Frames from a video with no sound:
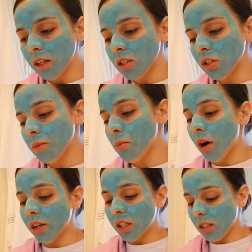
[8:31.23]
And some
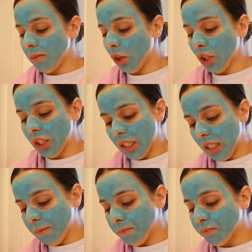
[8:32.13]
water because I'm
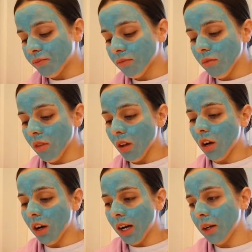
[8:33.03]
thirsty.
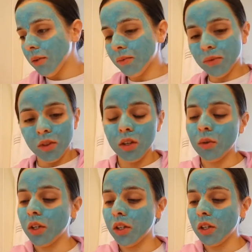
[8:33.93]
All right,
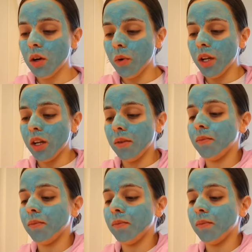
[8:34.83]
we're gonna go in